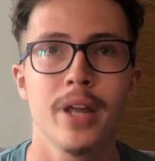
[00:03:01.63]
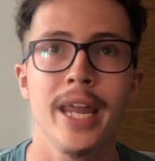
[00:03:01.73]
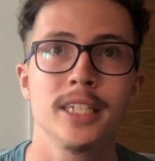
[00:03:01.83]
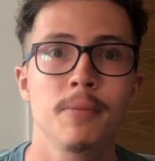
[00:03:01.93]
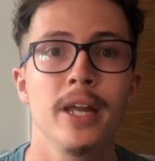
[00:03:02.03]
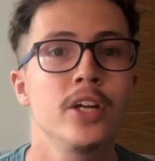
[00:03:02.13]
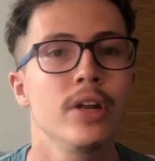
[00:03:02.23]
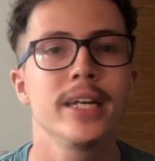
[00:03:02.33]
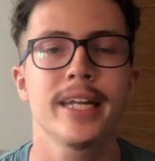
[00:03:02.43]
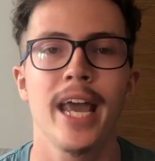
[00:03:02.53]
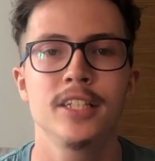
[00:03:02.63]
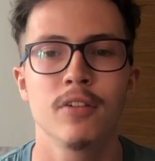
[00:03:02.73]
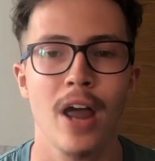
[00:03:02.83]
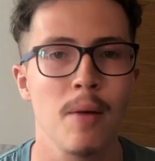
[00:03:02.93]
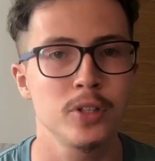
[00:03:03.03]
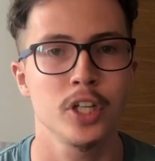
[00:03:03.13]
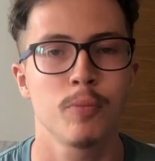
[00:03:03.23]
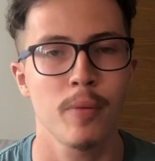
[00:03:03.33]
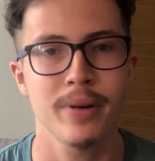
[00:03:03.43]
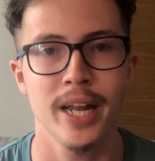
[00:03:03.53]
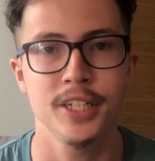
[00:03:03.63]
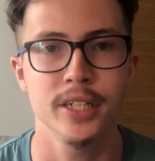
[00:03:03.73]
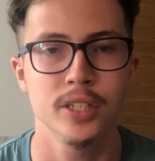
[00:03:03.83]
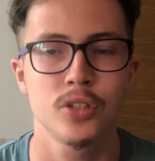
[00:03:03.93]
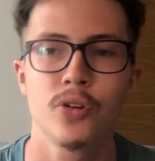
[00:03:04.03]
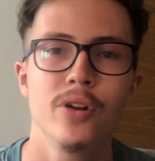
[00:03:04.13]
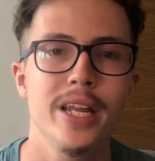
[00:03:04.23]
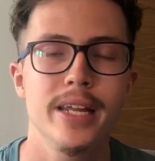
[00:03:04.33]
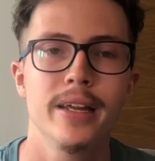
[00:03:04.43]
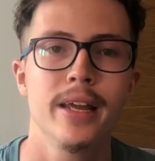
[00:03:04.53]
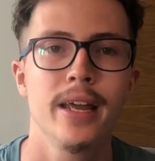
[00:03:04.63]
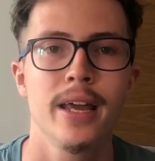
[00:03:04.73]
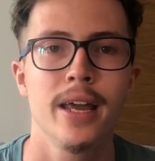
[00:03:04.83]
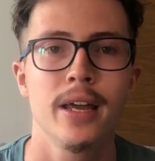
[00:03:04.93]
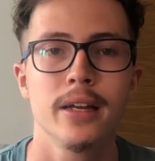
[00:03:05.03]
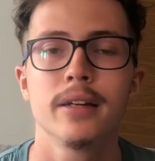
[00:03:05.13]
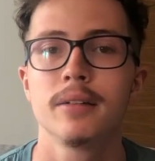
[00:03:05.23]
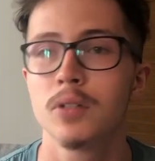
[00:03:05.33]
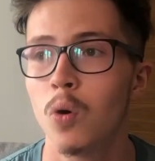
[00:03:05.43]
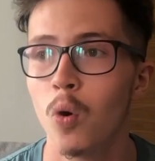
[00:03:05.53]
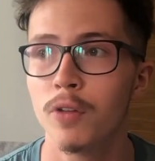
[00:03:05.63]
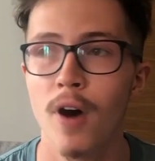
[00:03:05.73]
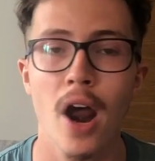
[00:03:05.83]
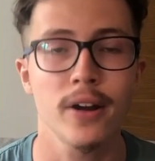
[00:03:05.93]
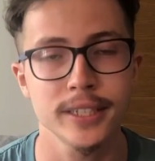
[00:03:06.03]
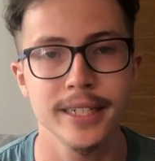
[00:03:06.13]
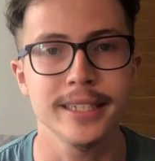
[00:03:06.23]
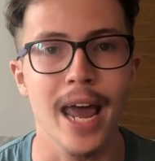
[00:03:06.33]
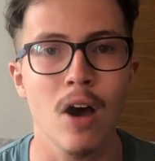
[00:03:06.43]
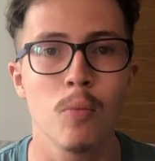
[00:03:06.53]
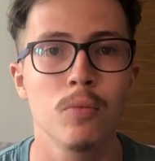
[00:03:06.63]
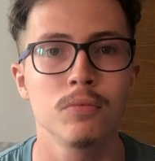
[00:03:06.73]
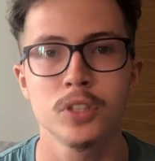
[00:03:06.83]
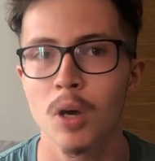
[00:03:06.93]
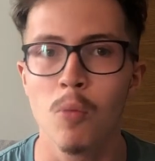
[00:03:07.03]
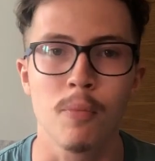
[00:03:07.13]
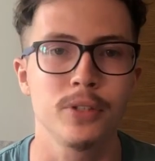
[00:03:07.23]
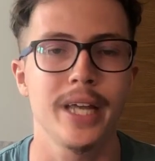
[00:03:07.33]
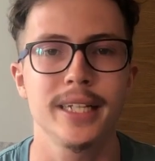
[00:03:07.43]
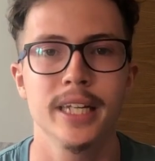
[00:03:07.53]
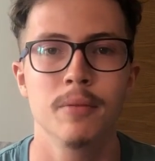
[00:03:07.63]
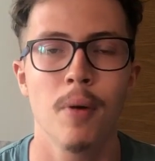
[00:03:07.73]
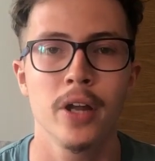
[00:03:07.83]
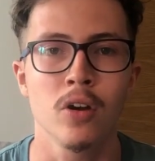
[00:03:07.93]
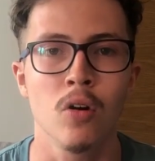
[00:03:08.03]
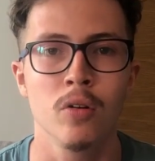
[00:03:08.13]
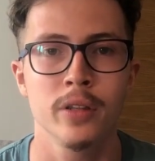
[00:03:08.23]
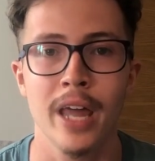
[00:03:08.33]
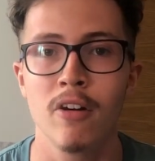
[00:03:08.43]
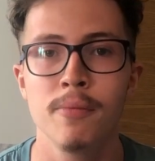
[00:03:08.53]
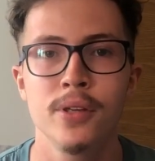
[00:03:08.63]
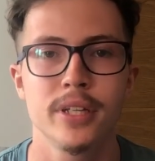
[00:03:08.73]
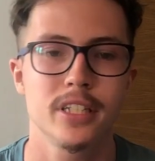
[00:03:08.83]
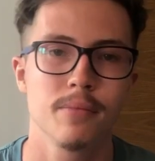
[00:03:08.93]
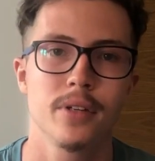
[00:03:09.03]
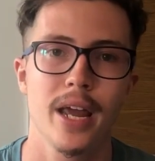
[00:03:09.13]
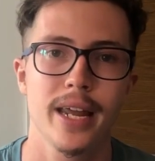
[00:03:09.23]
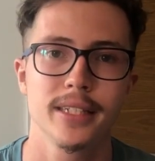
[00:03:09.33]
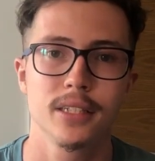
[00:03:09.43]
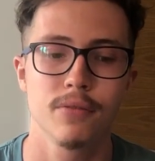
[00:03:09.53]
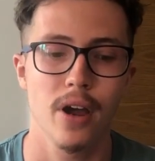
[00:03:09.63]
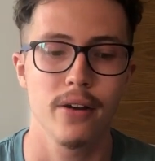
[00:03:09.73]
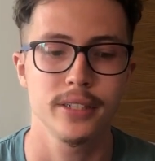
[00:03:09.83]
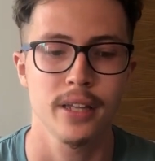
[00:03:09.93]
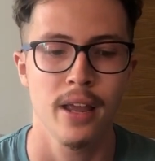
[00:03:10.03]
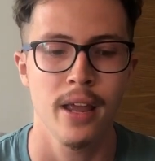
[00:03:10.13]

it to be a good indicator of how much of the population has truly caught the virus and is now somewhat protected by their immune system against the virus,